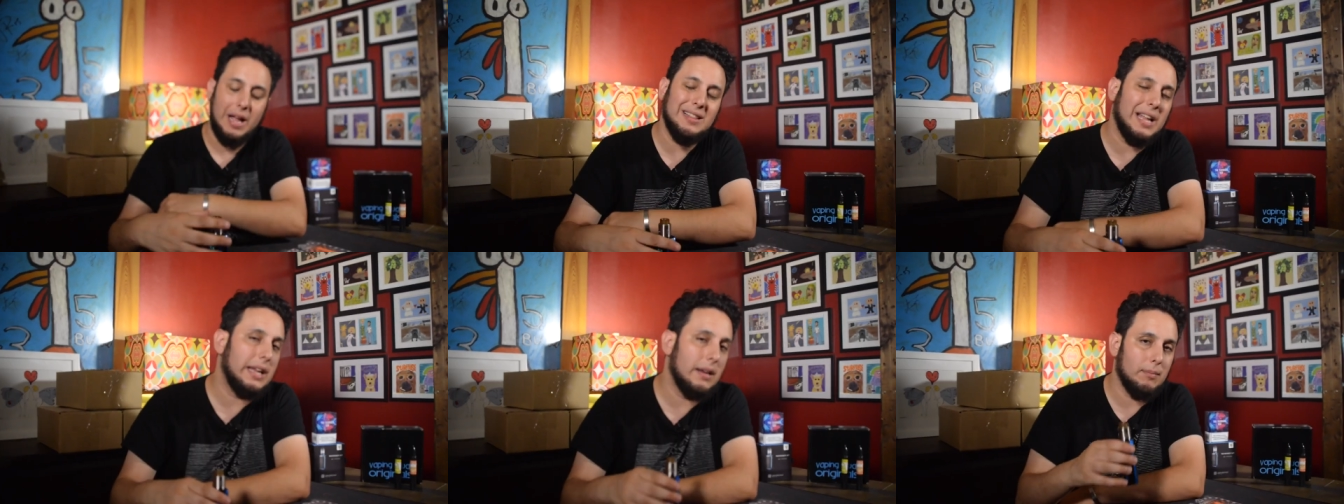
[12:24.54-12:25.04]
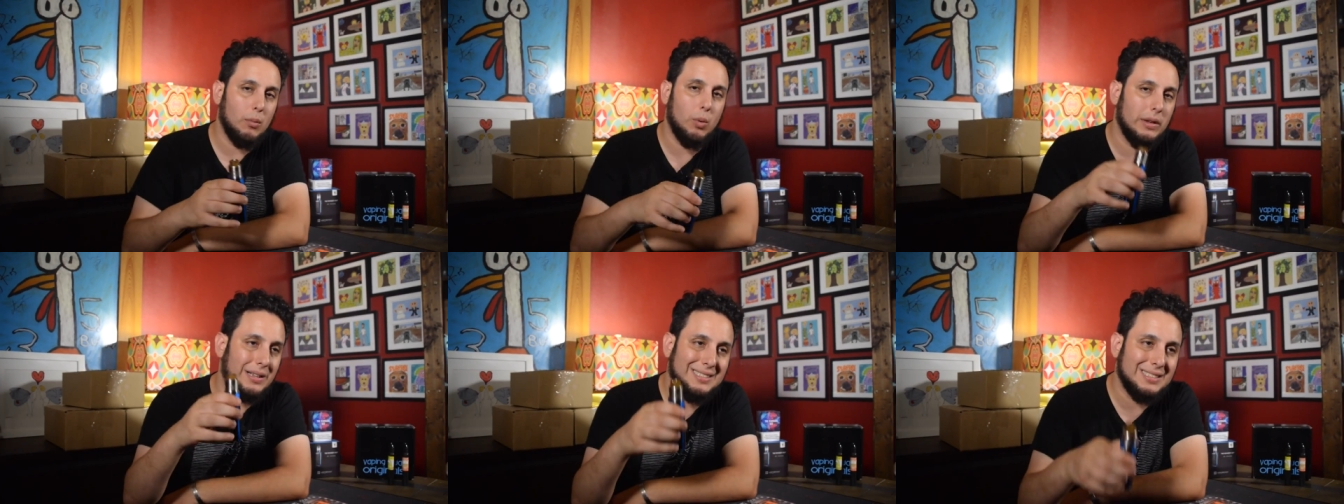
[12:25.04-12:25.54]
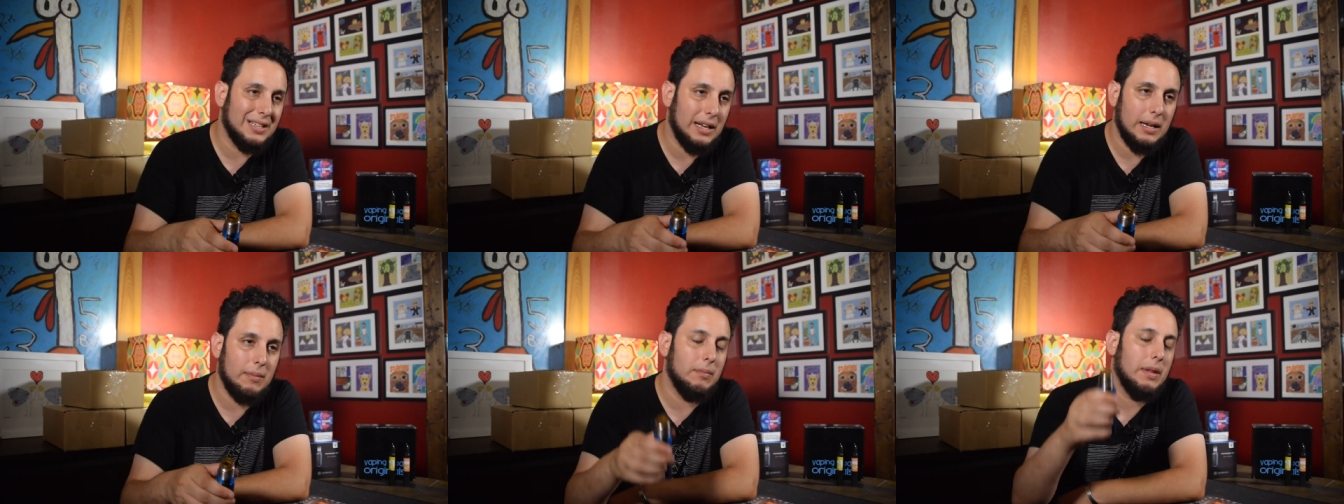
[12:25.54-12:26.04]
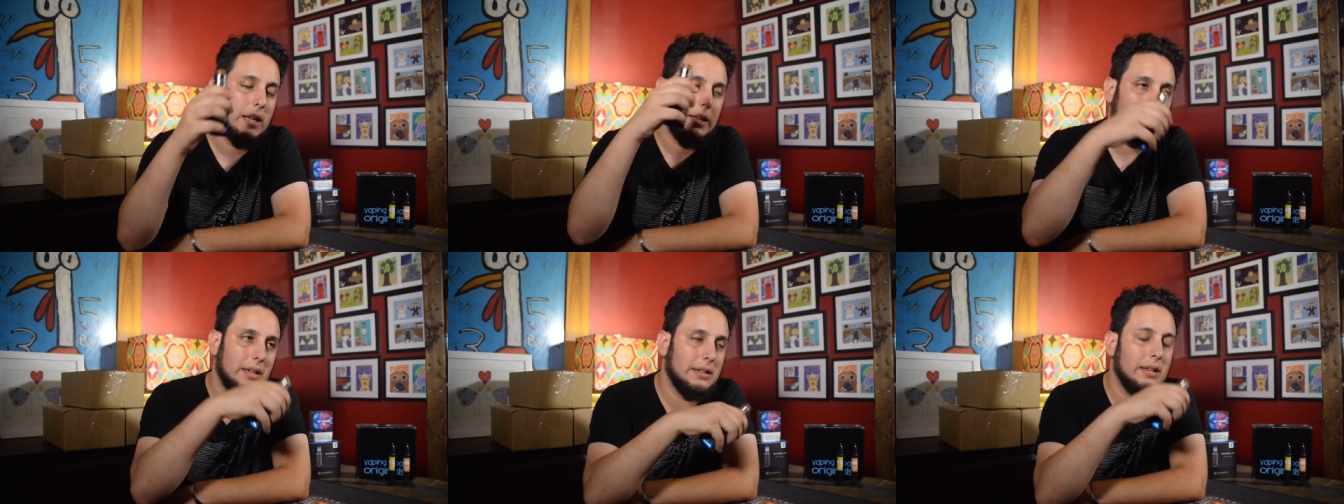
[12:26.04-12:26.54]
I like it more this time
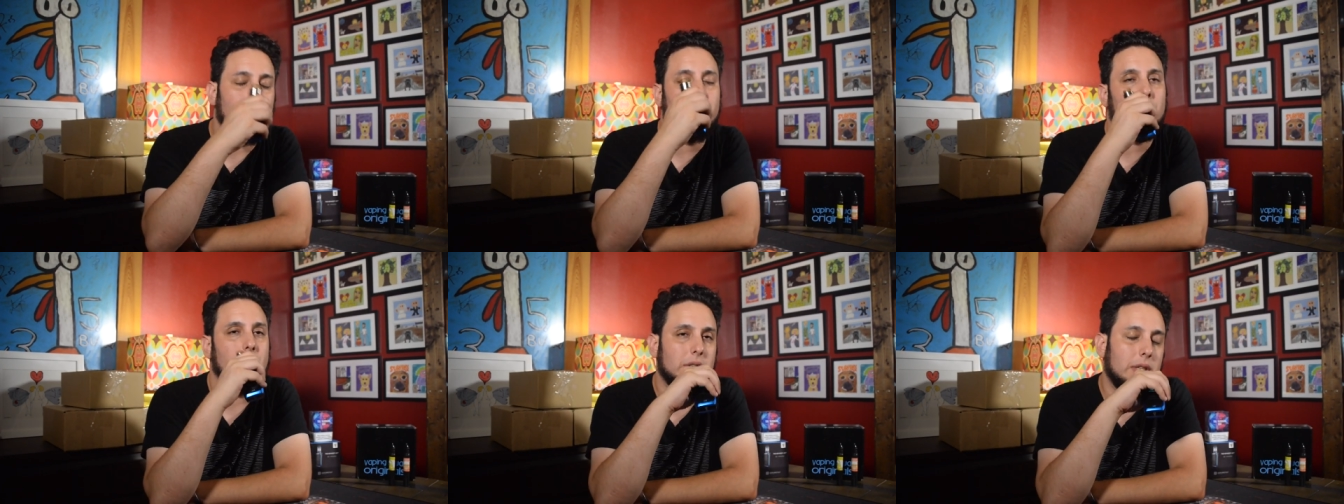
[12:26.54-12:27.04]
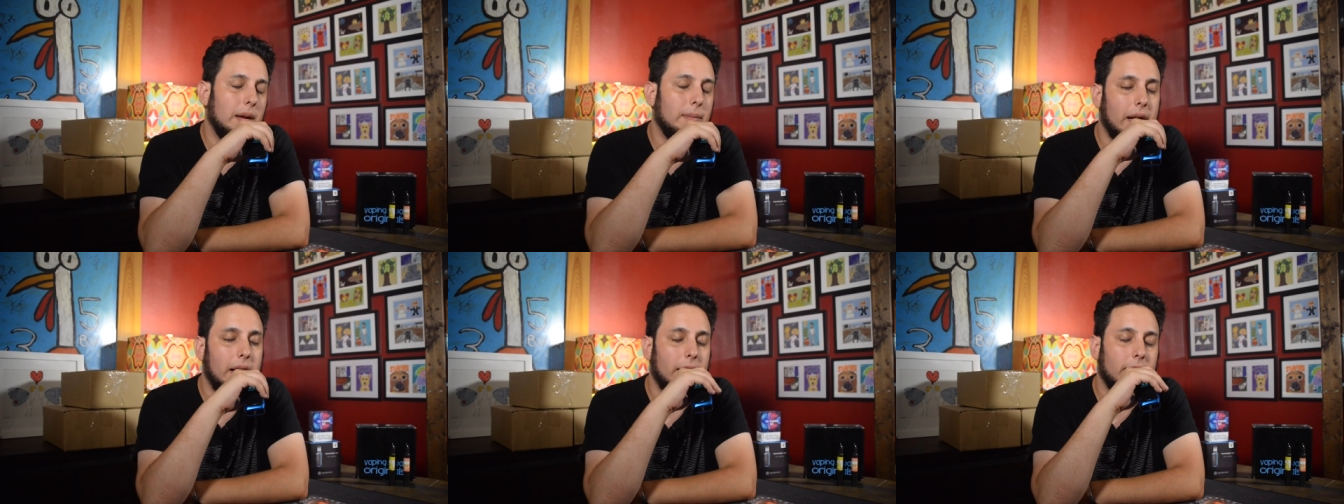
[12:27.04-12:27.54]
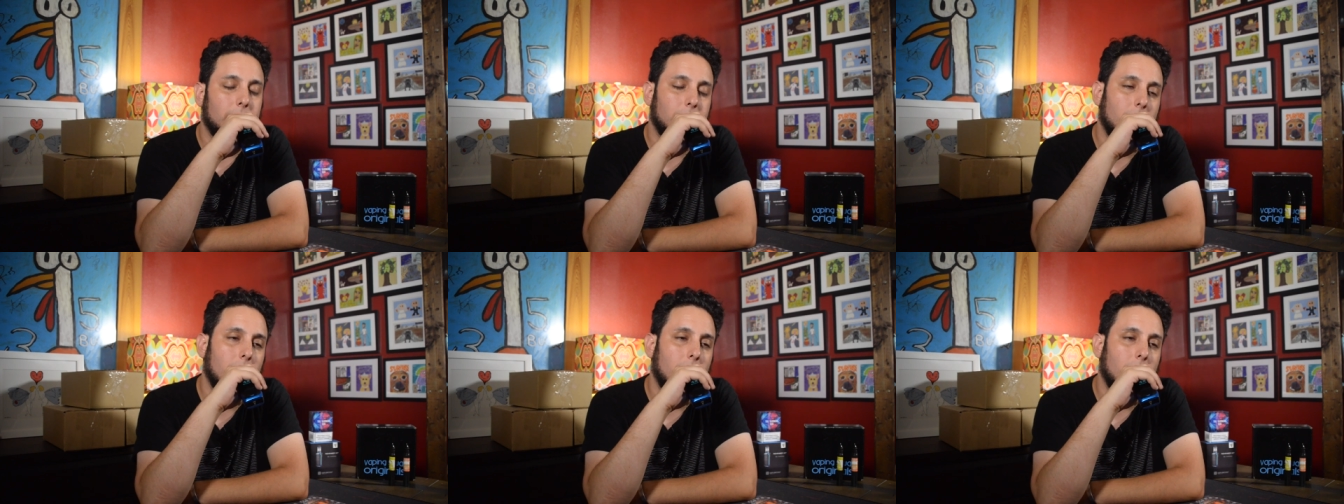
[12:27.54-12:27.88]
than I did the first time I had it.